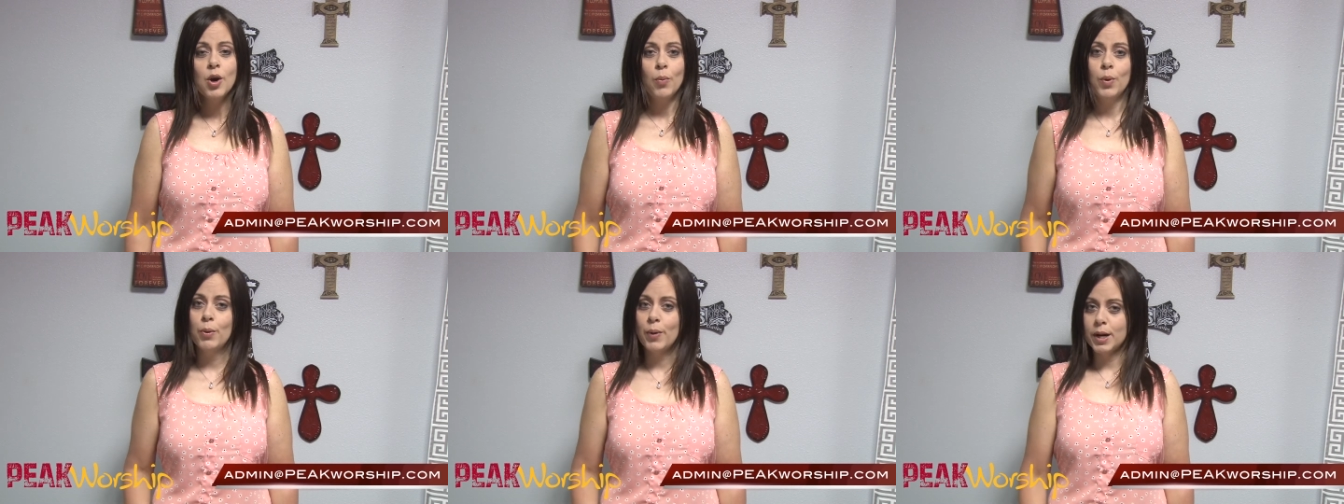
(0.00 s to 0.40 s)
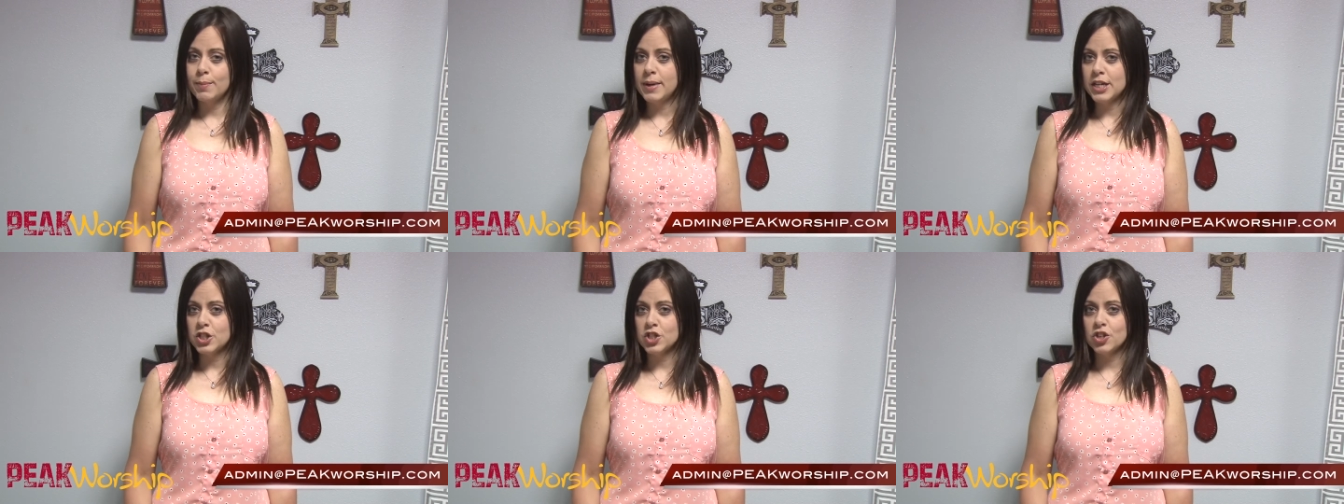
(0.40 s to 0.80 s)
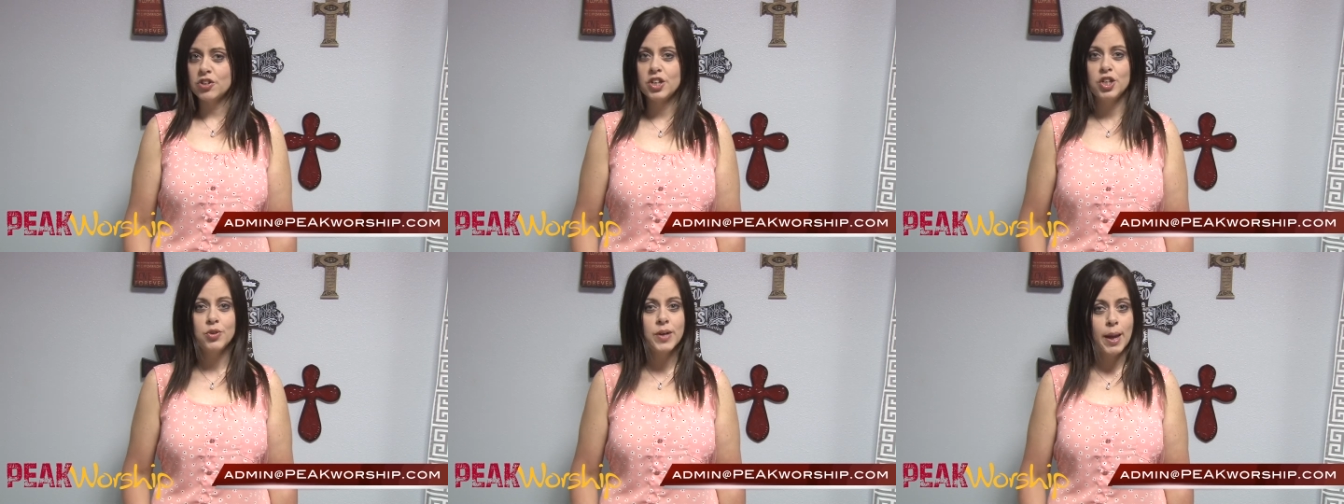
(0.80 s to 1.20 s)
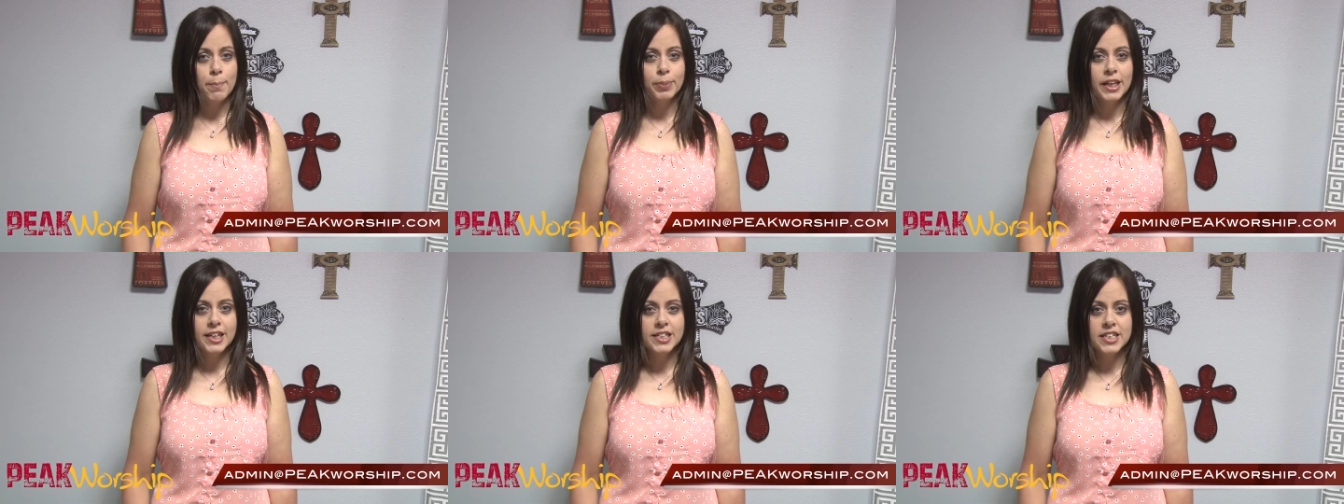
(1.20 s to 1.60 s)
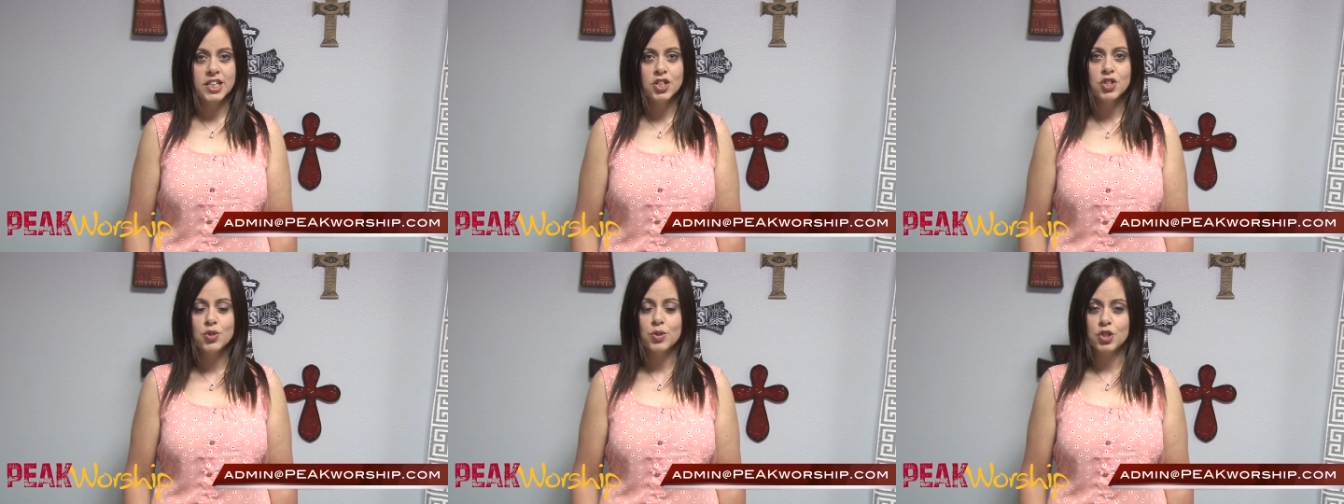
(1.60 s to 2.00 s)
We want to make sure that you get plugged
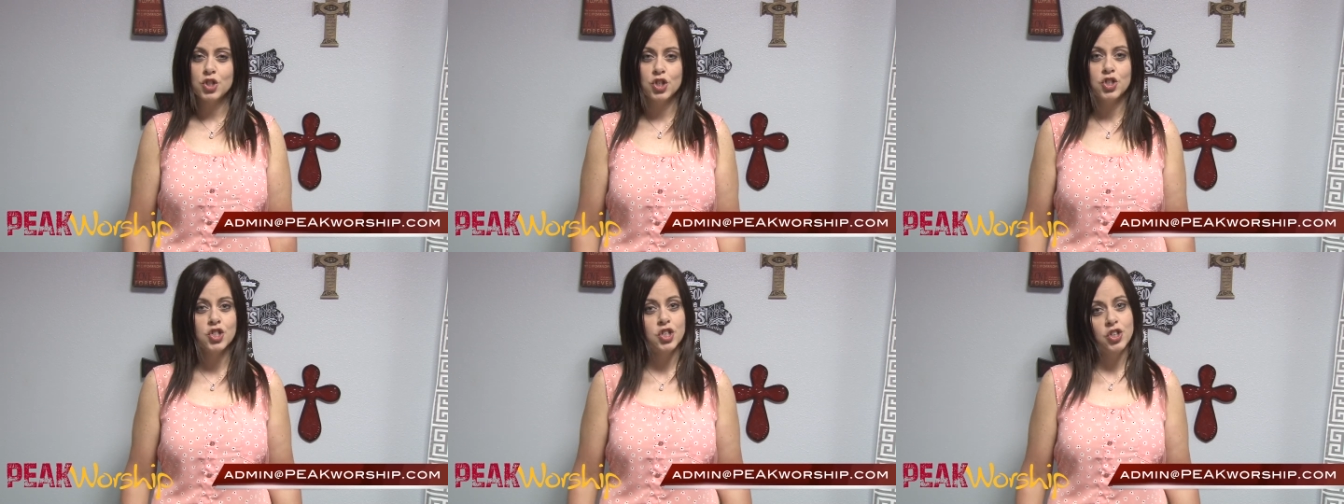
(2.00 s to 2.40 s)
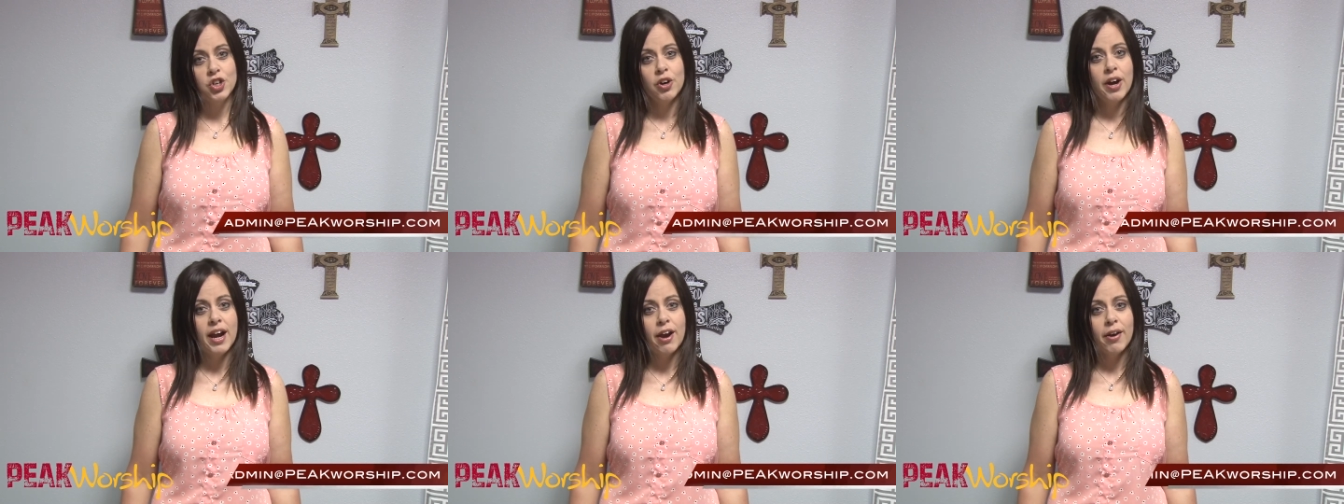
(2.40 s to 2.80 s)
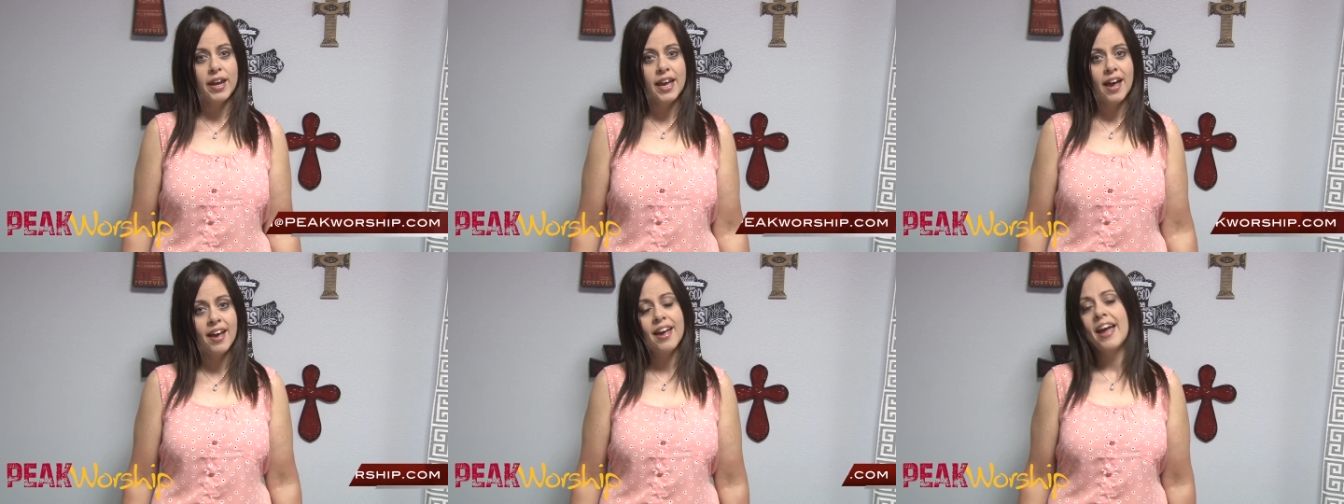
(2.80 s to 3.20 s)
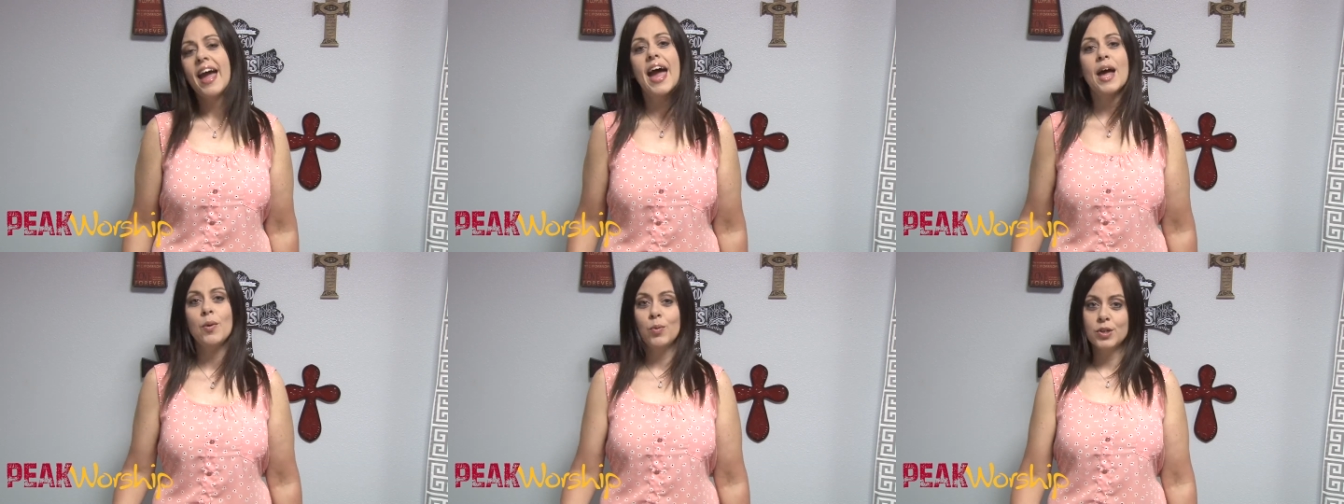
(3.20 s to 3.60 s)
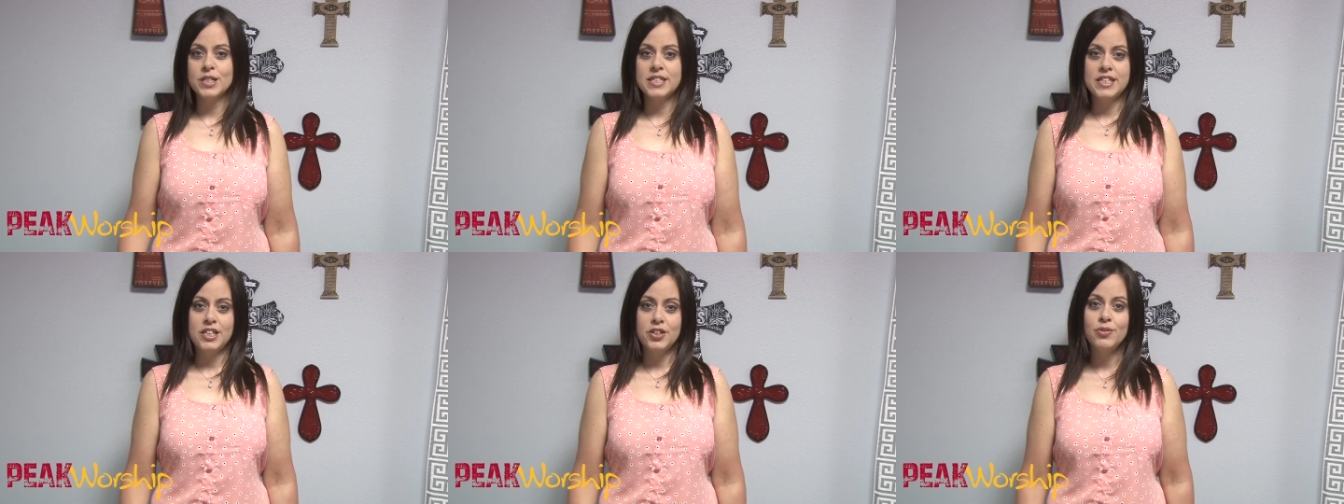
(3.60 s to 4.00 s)
into a church in your area, and we'll
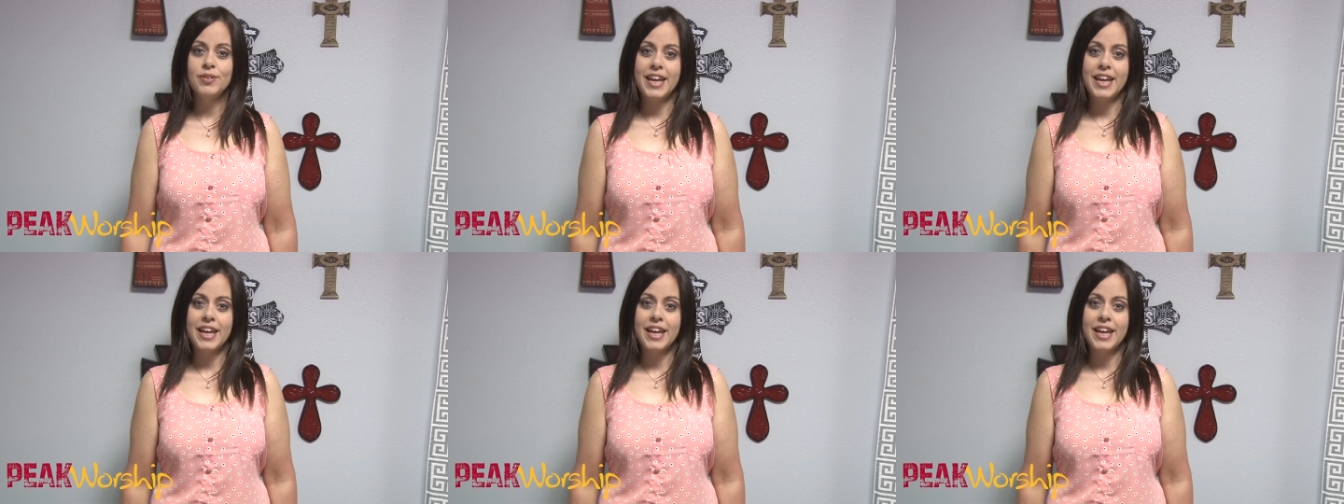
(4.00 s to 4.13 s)
see you